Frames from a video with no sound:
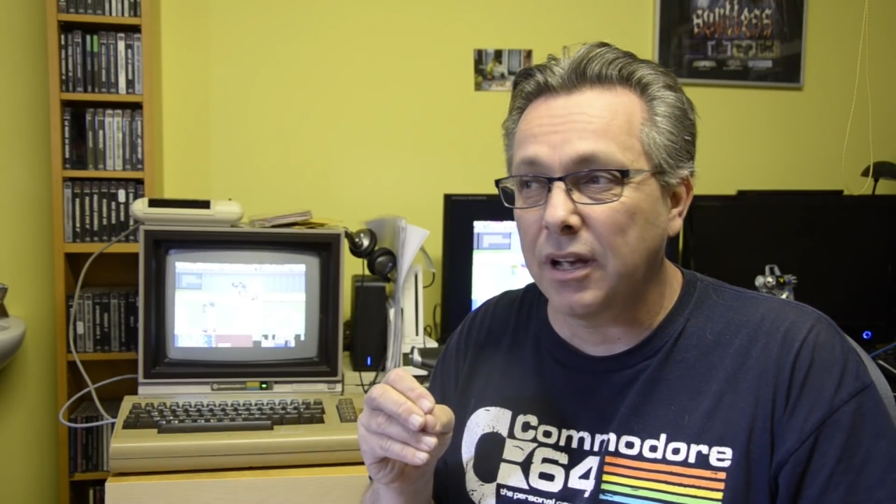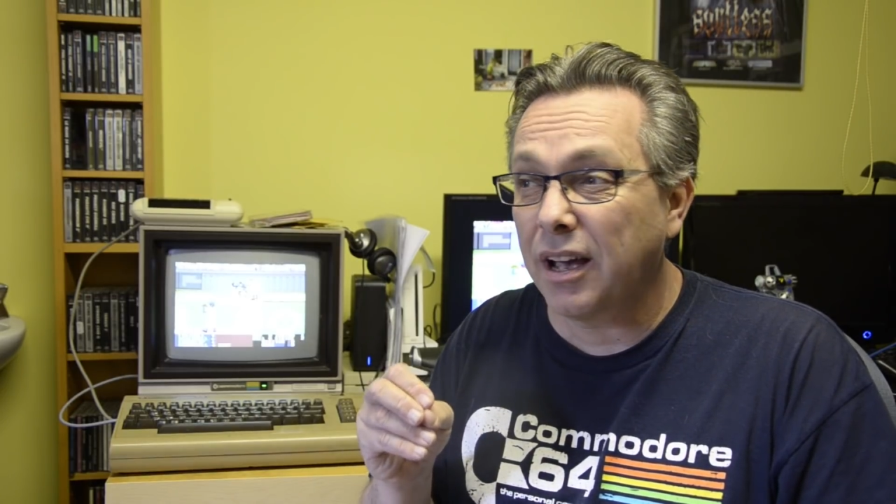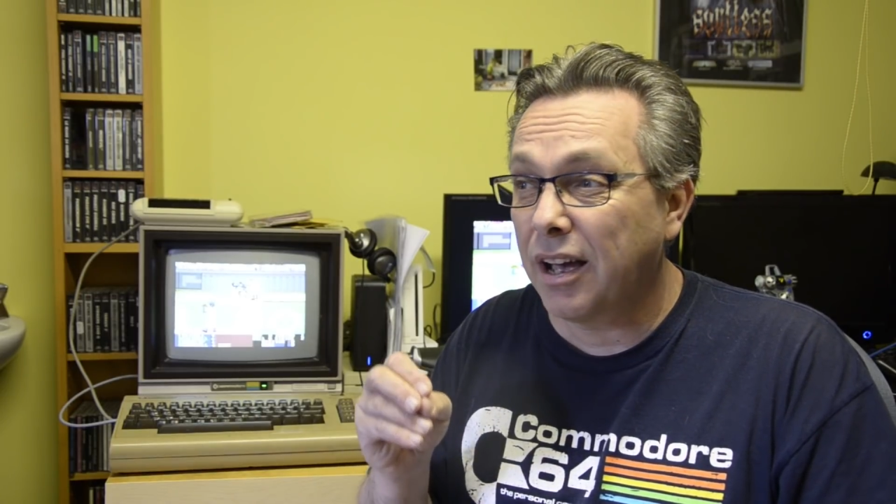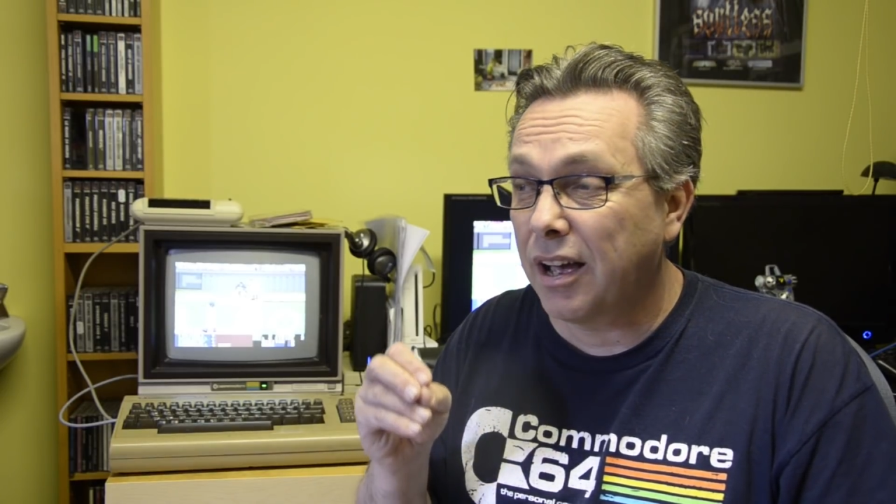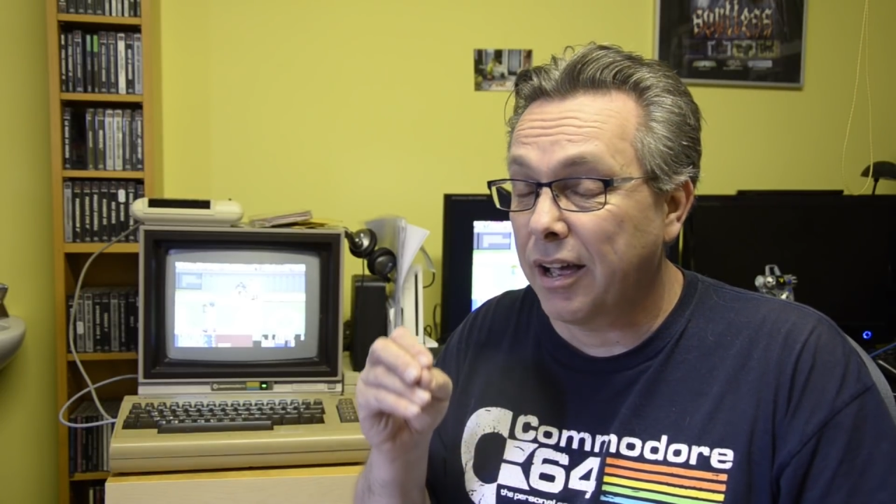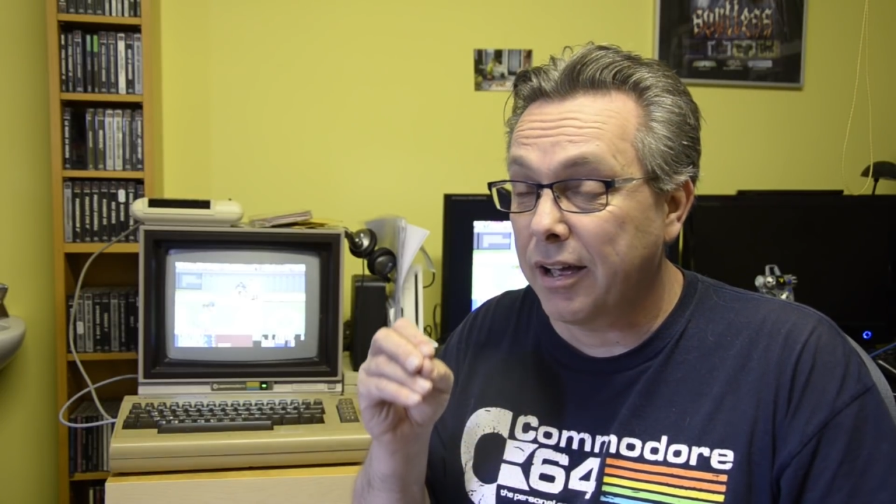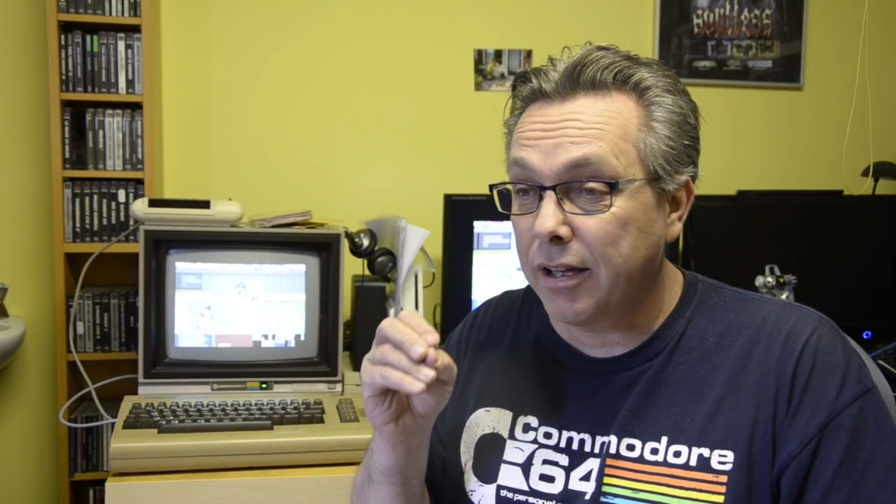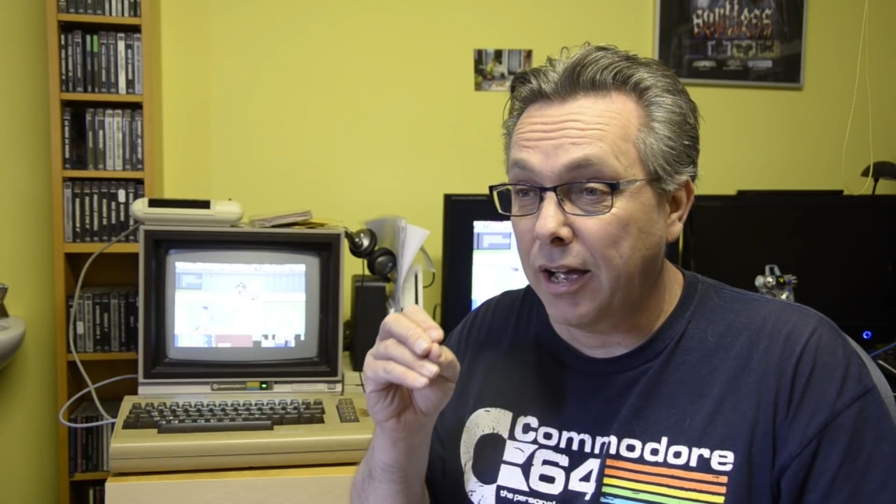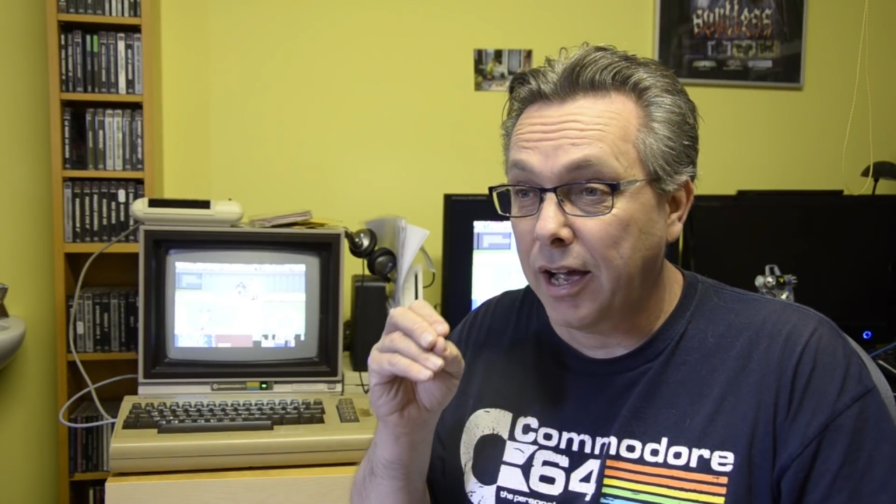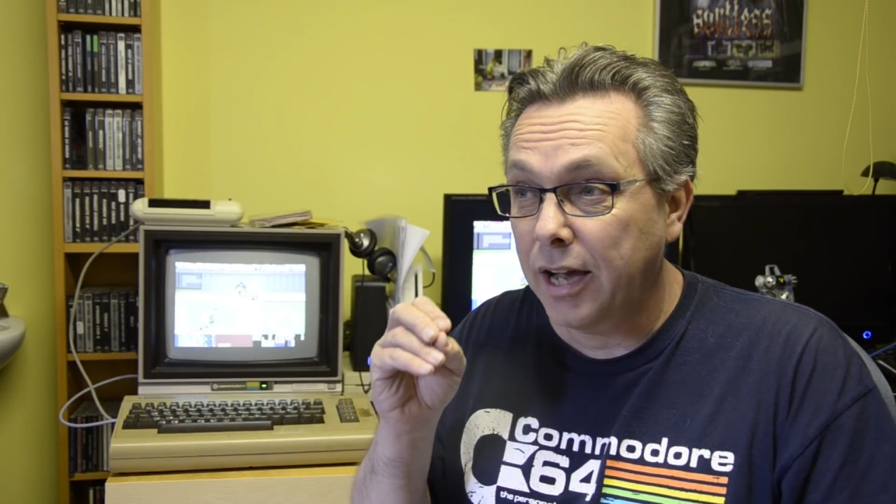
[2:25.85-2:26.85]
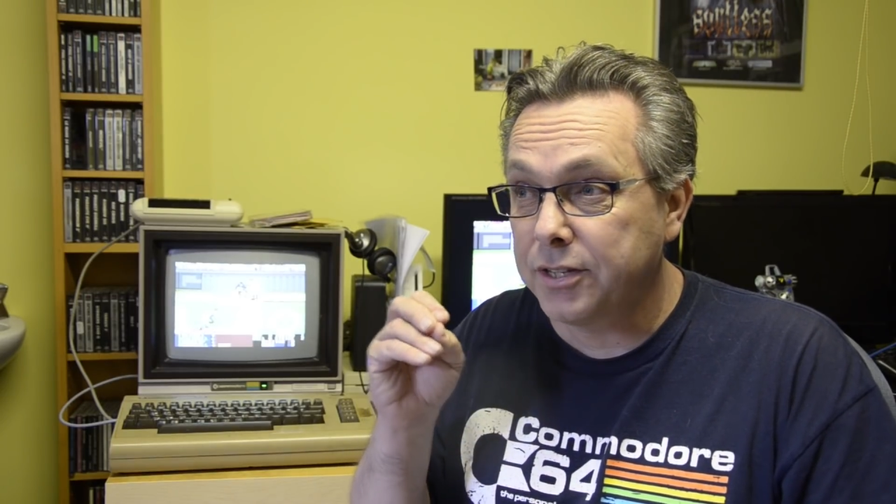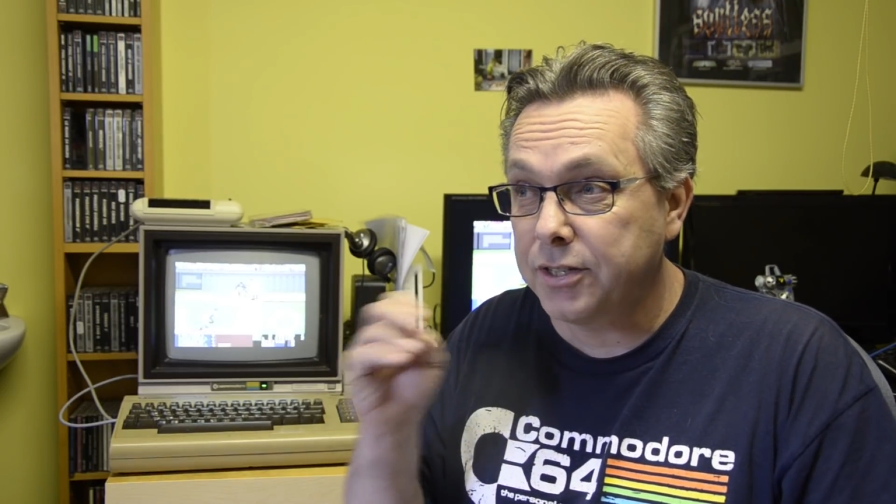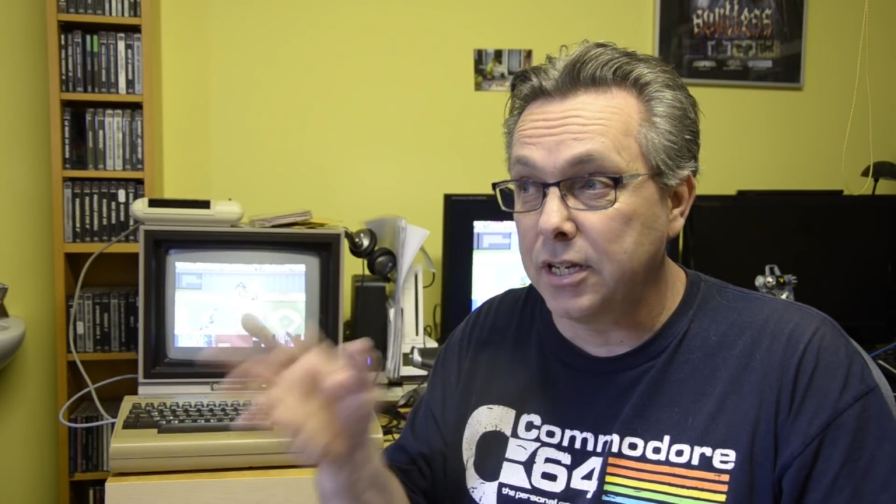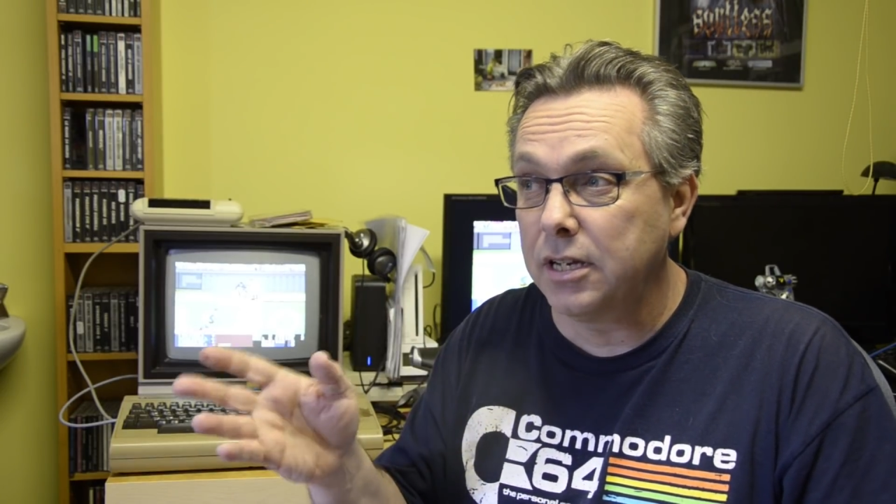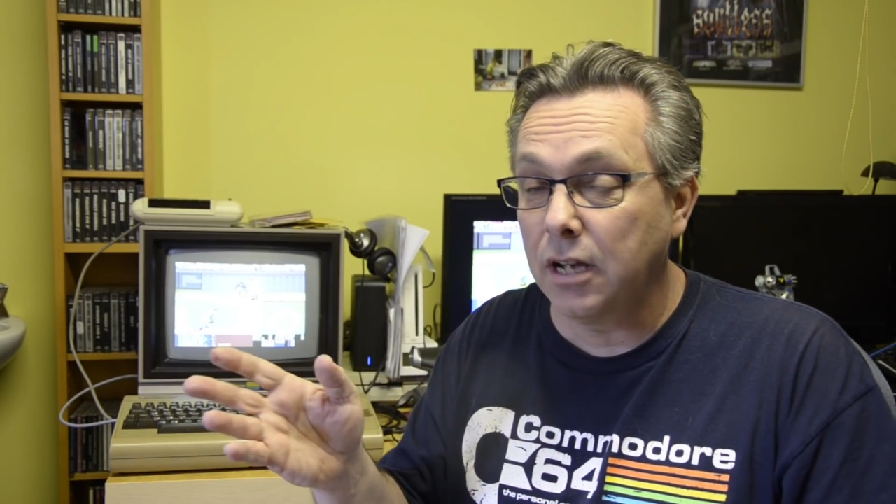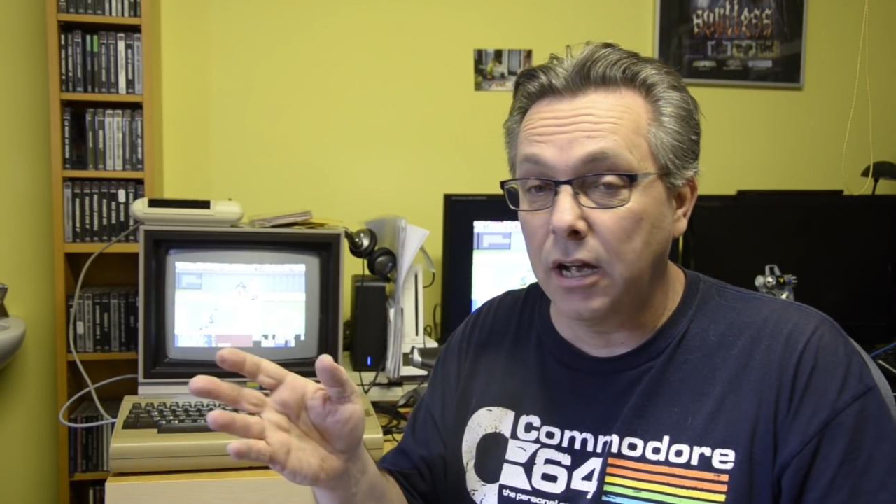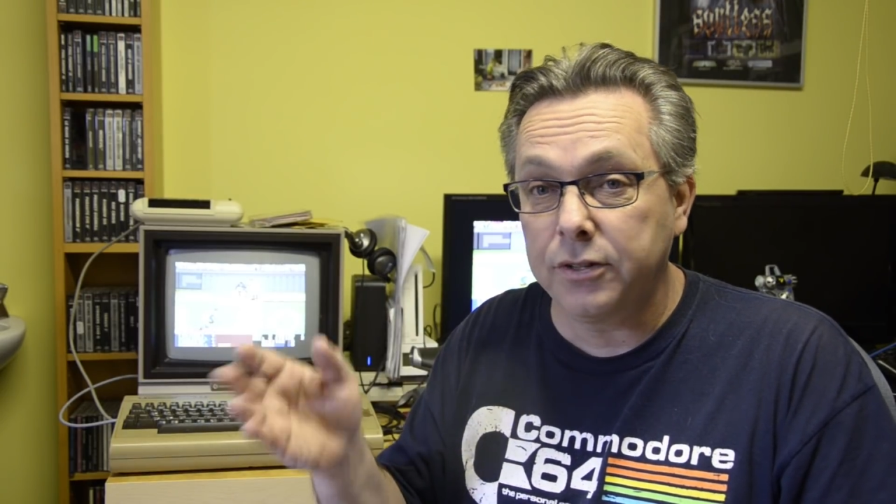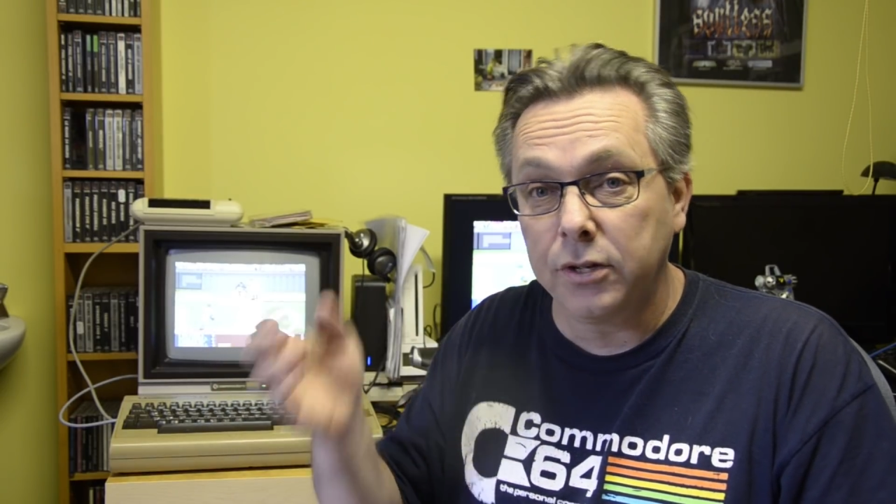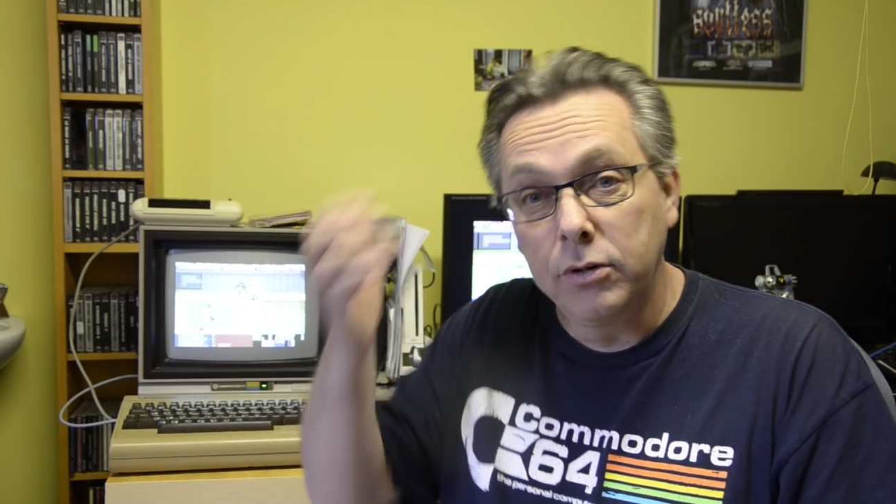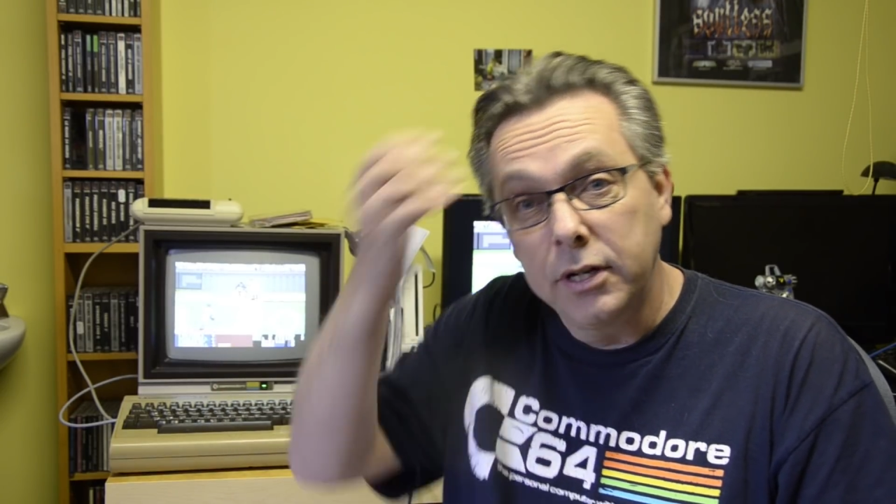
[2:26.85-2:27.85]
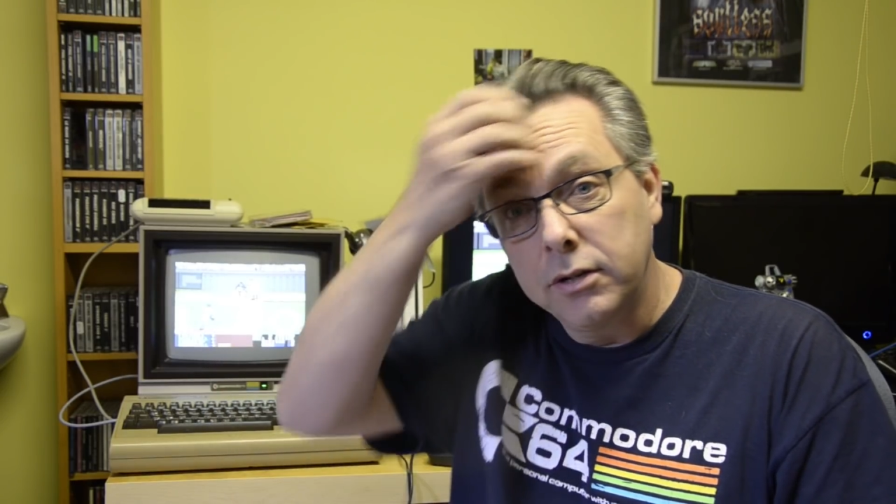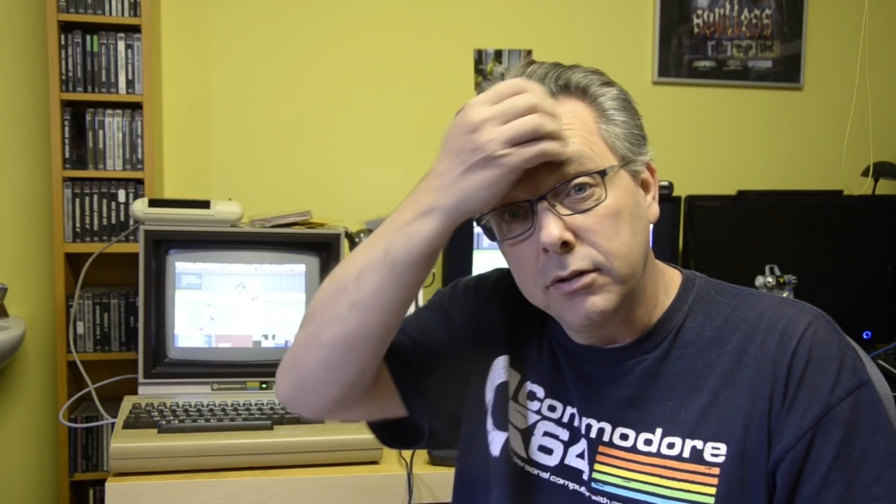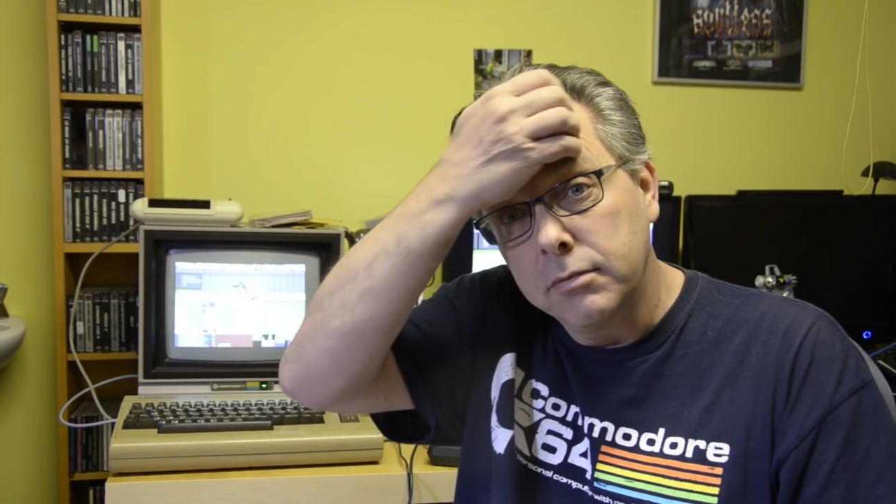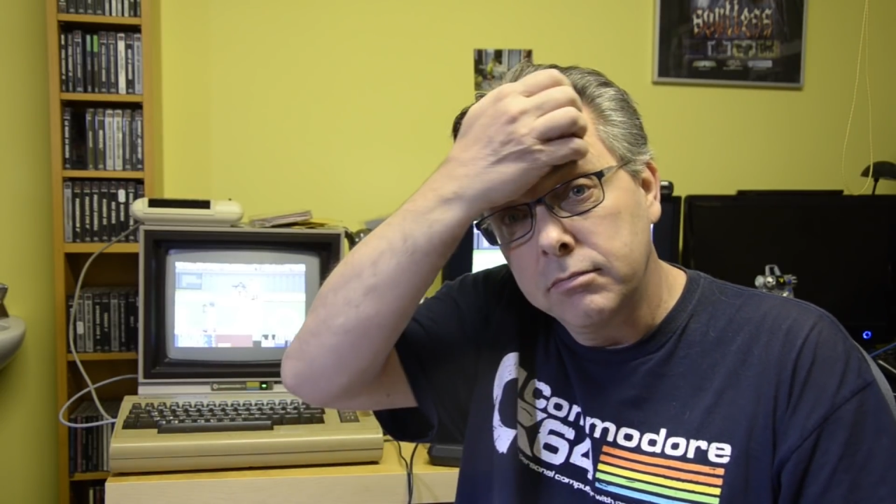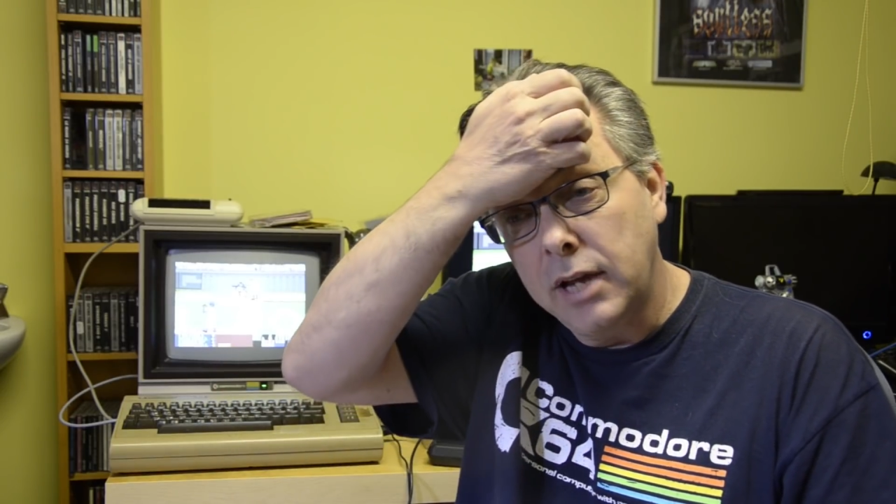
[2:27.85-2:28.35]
I see Tootie do them,